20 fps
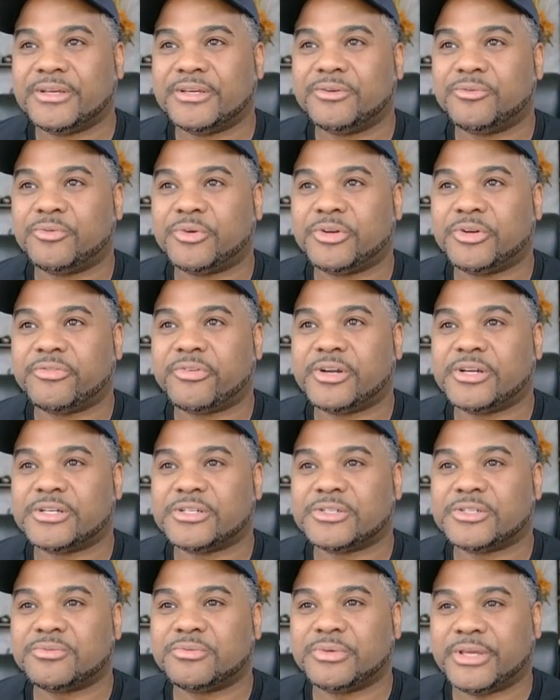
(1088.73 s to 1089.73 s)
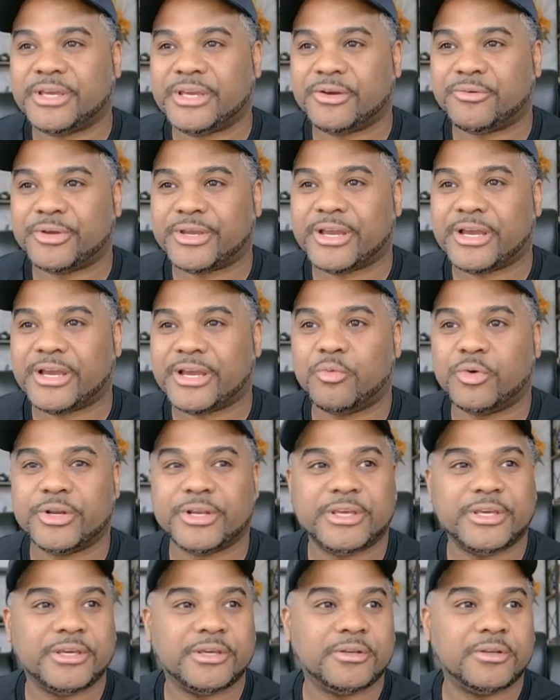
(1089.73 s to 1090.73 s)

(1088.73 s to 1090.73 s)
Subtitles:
and refresh, yeah, we got one